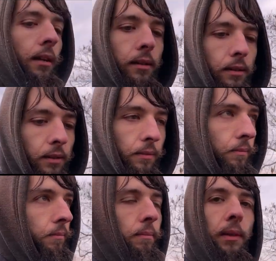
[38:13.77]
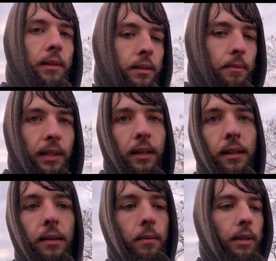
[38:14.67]
So I'll just get that
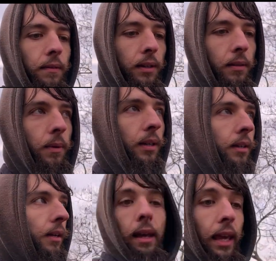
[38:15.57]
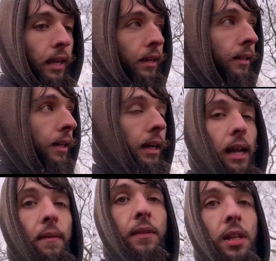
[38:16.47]
out whenever I want. And I
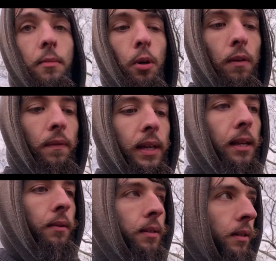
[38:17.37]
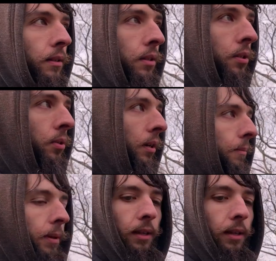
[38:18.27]
have two more videos on this trip.